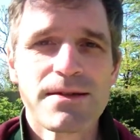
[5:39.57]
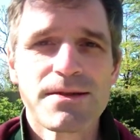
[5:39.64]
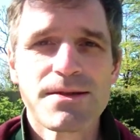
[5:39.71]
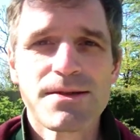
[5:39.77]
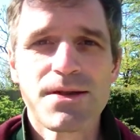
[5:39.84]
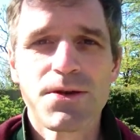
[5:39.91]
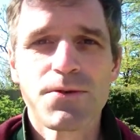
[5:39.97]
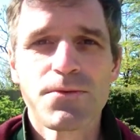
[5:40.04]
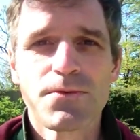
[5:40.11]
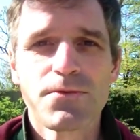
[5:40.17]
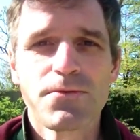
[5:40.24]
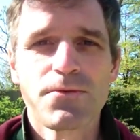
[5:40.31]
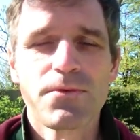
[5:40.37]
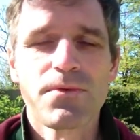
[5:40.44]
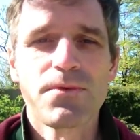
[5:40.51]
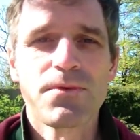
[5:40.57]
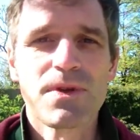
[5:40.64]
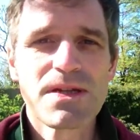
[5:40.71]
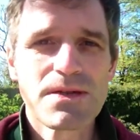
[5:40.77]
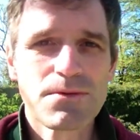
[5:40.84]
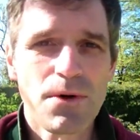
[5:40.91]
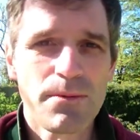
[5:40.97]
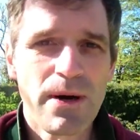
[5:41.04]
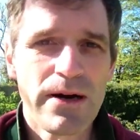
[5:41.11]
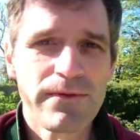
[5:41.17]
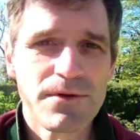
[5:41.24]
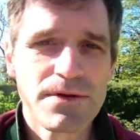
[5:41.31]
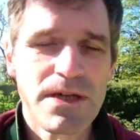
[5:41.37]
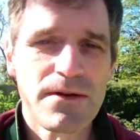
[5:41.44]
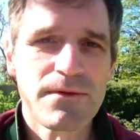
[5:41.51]
So this is what
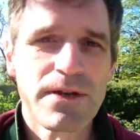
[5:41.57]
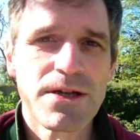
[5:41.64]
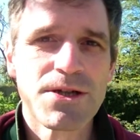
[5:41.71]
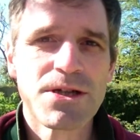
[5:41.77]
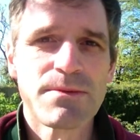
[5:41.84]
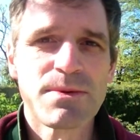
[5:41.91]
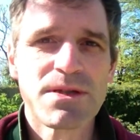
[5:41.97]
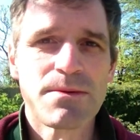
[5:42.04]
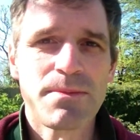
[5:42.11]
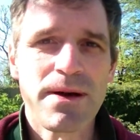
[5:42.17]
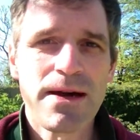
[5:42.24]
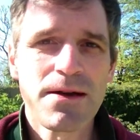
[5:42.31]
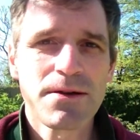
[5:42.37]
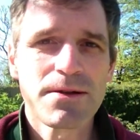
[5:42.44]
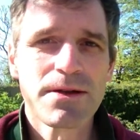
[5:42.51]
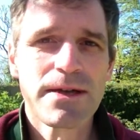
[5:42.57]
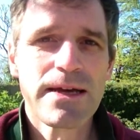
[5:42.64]
mindful self-leadership is about.